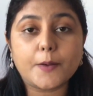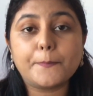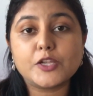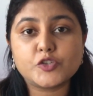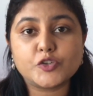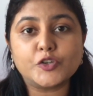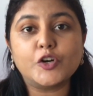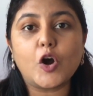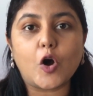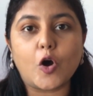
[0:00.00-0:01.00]
a picture
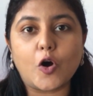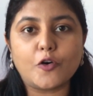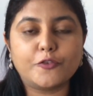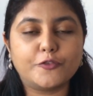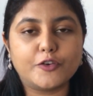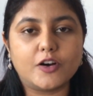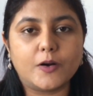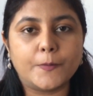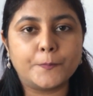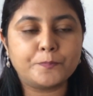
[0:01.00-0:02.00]
of
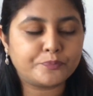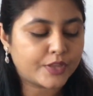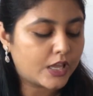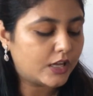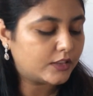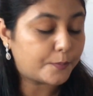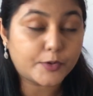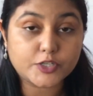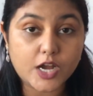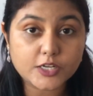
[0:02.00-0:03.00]
the
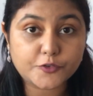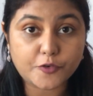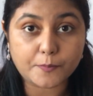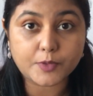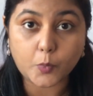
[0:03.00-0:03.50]
product from the